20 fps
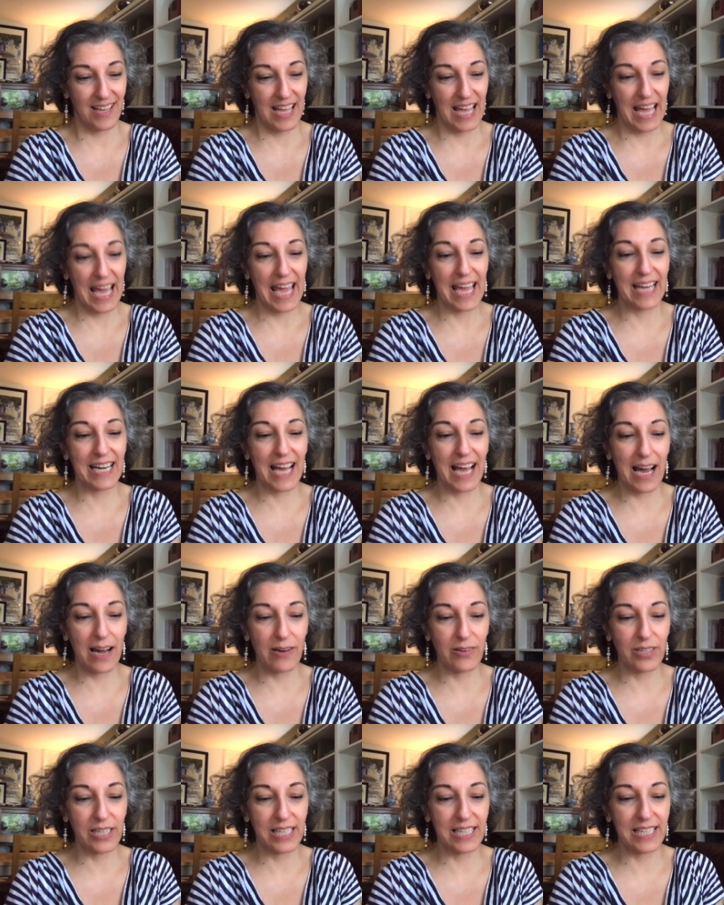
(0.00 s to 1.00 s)
And how
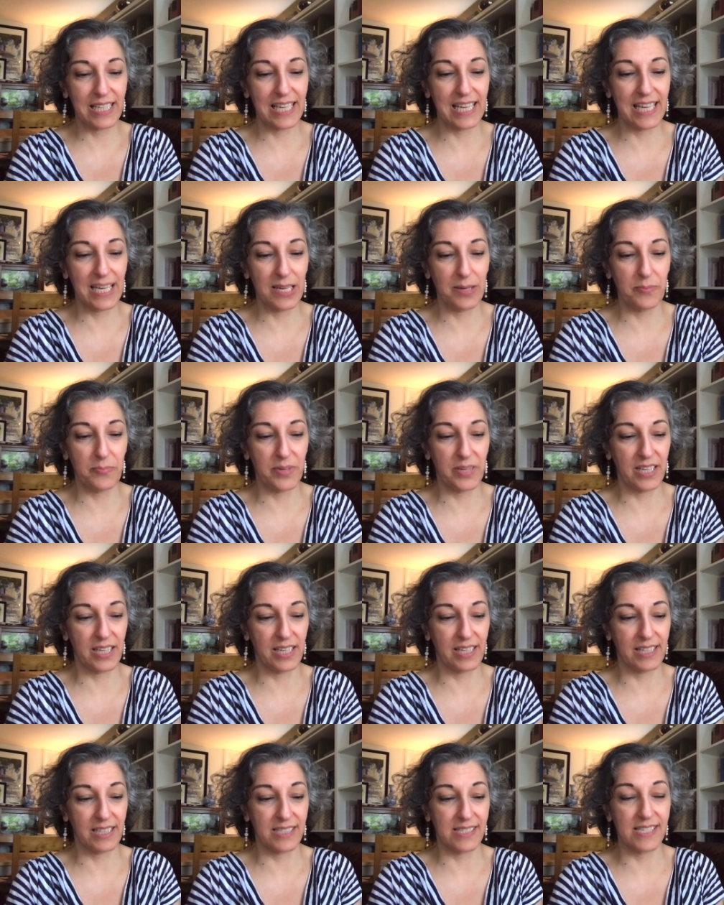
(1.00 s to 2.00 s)
can he be
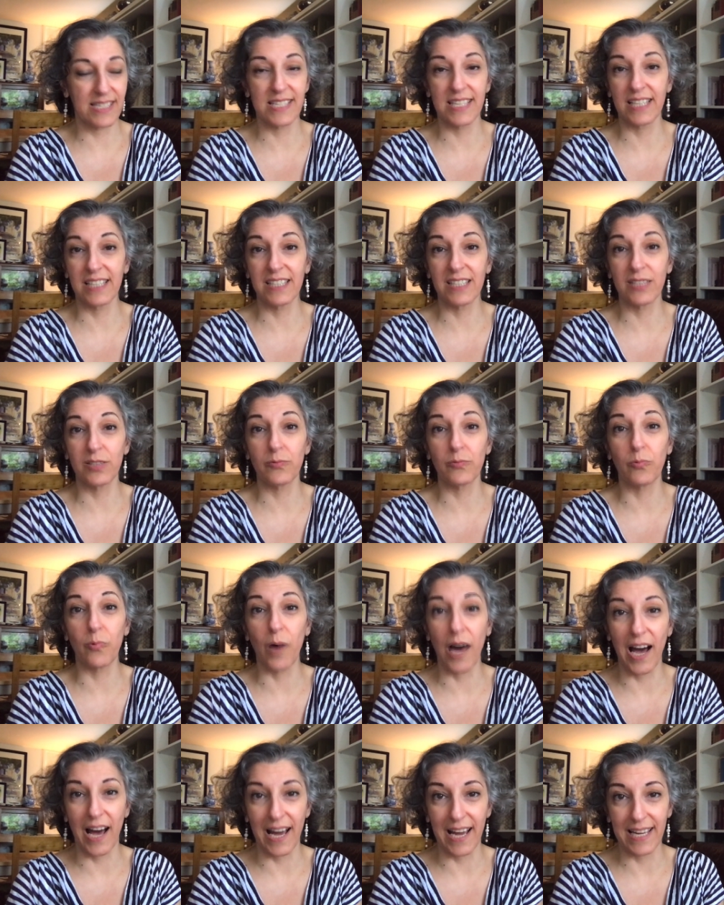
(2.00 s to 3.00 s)
considered
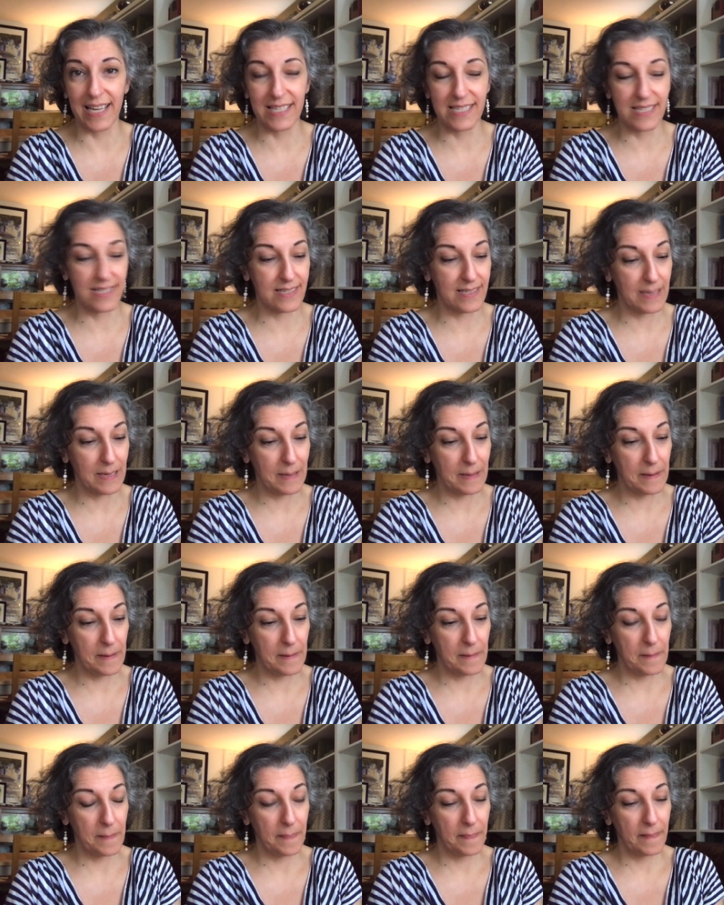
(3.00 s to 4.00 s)
wise
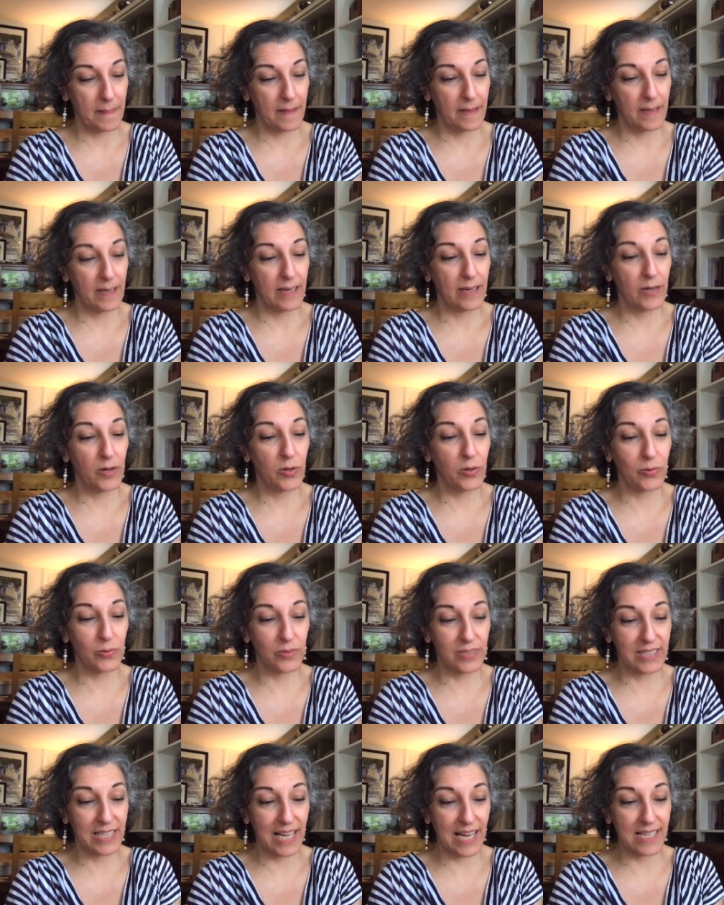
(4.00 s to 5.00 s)
who
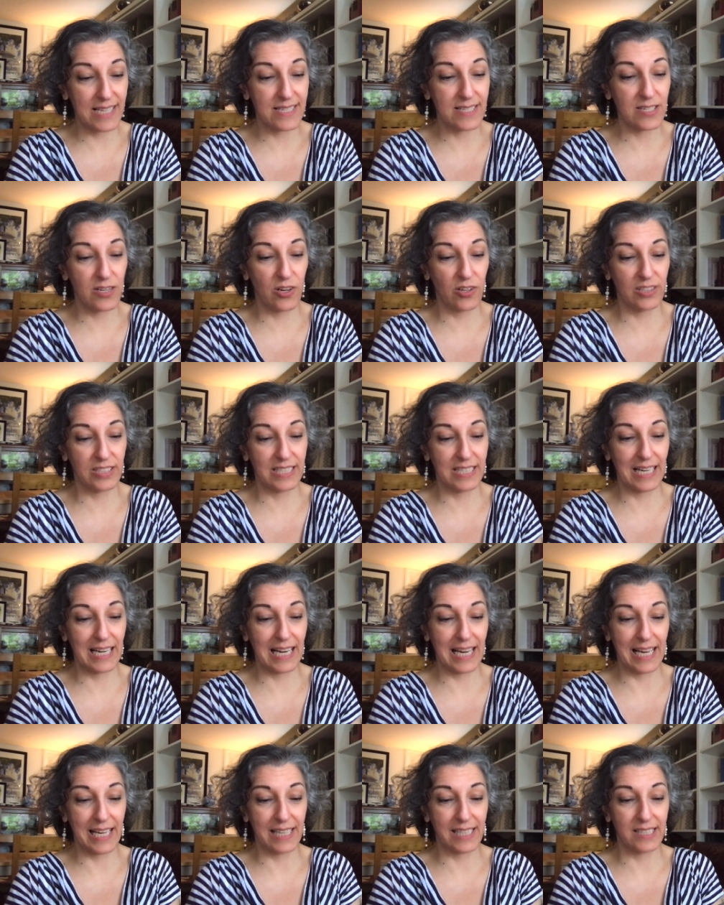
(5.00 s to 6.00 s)
does not
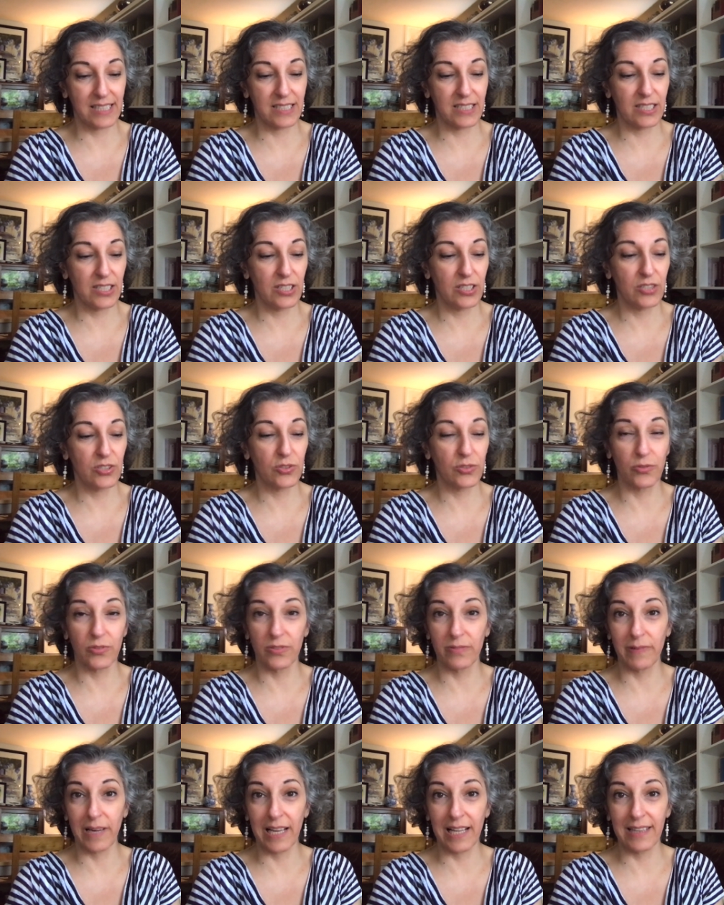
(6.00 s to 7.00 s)
elect to
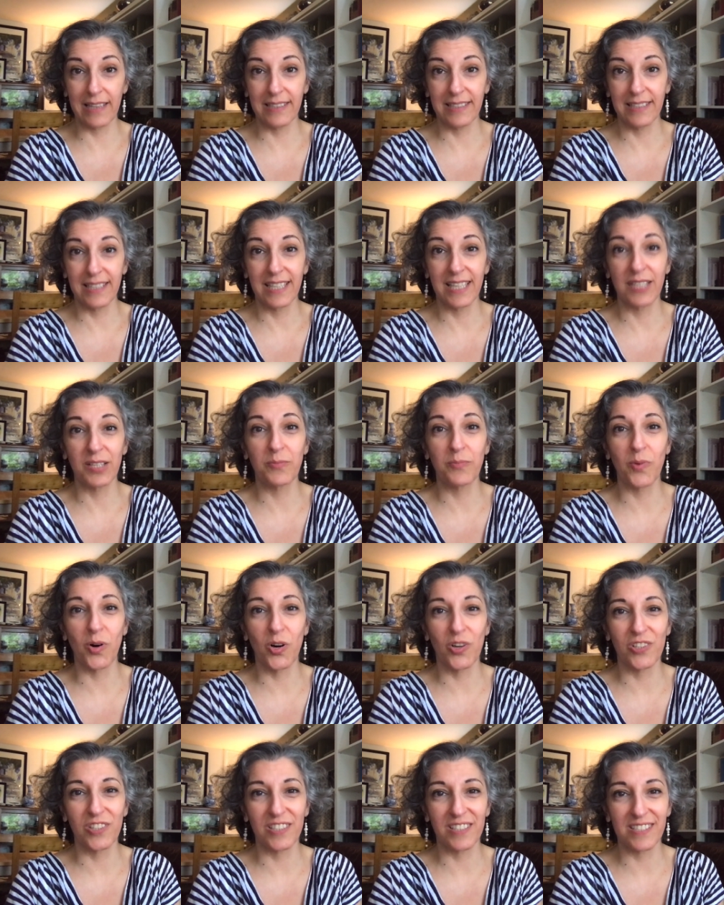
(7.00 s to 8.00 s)
dwell in
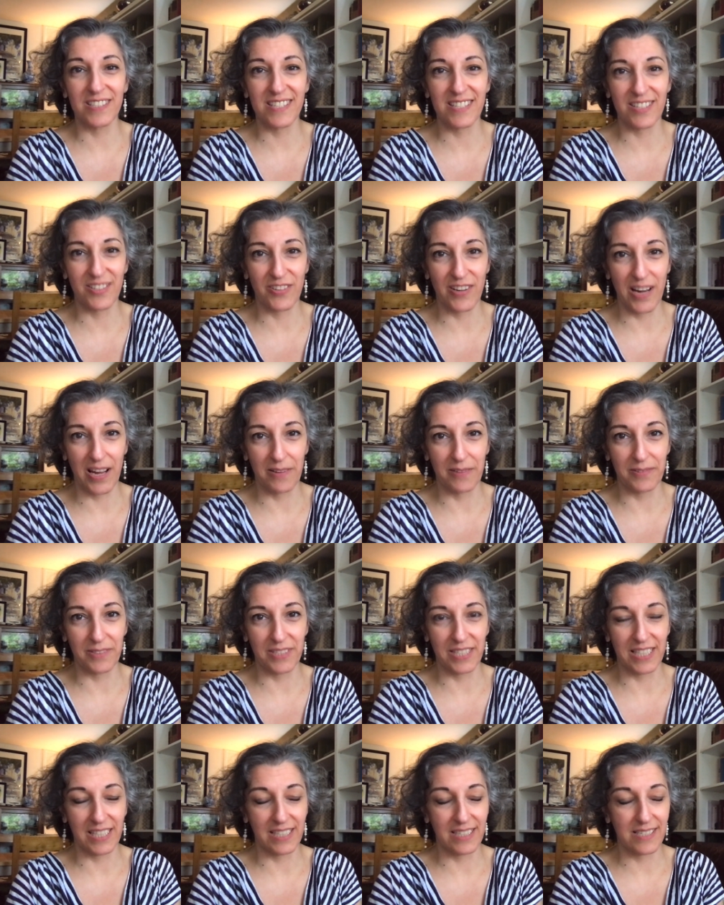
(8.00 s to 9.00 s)
moral
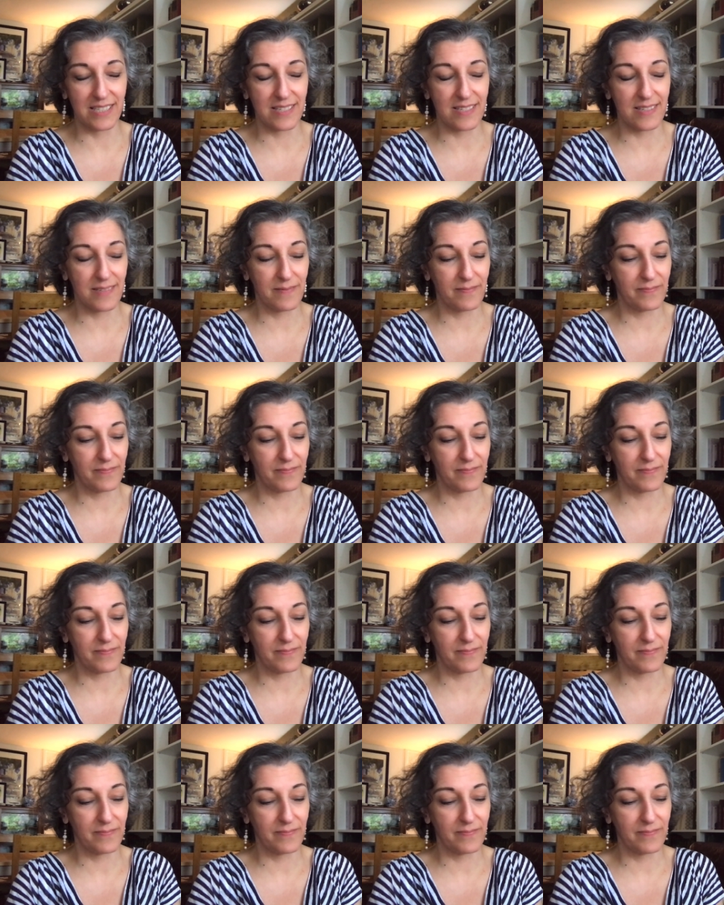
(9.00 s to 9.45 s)
surroundings?"